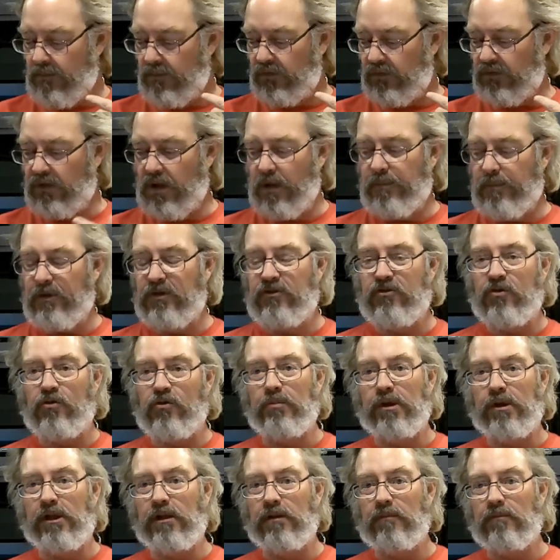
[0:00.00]
Sloppy Joe
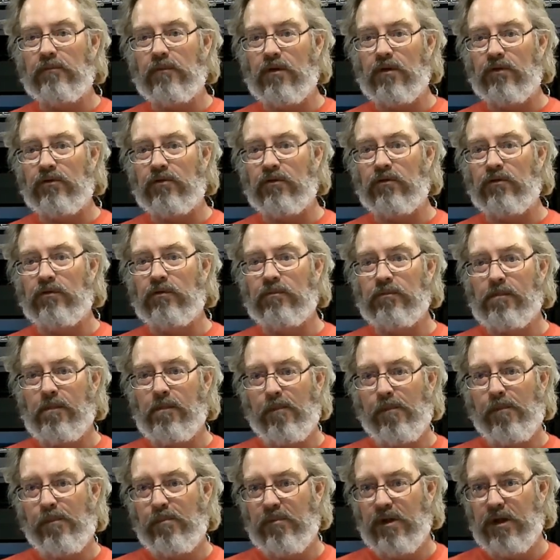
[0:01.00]
meat also
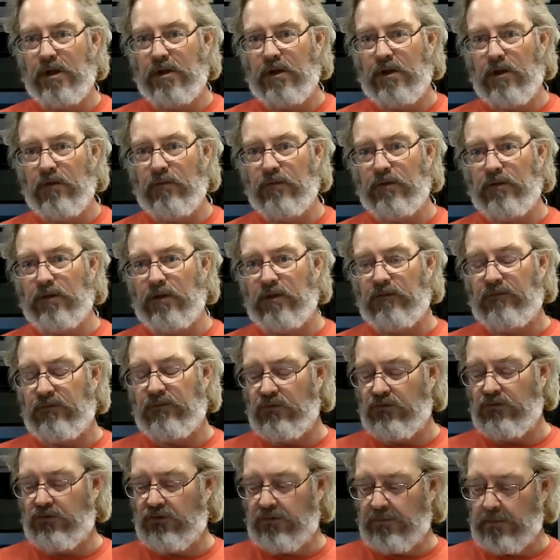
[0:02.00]
in there with the
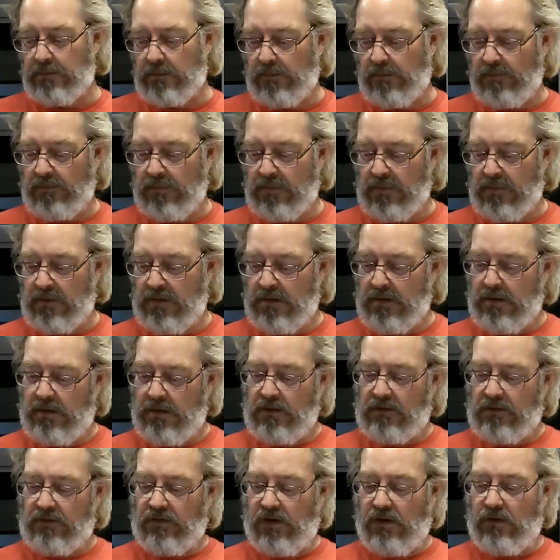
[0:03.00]
infusion.
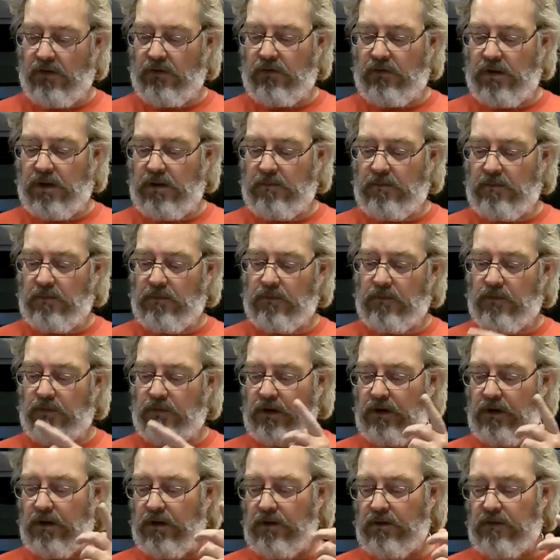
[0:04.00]
Sour cream,
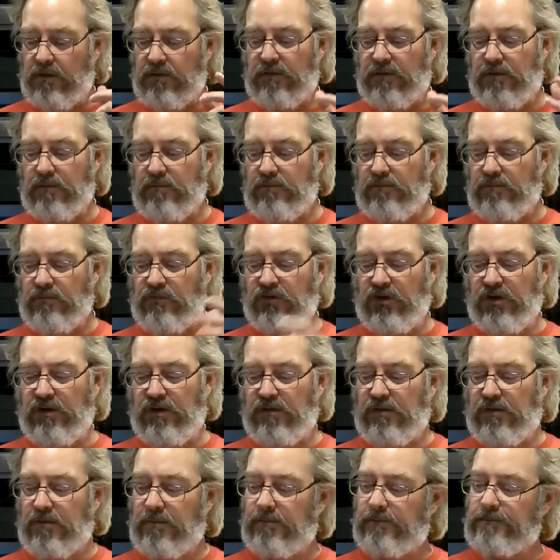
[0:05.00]
green onions,
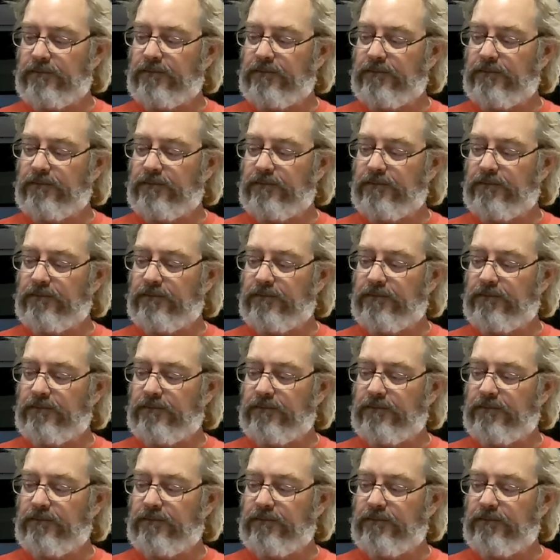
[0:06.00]
cheese.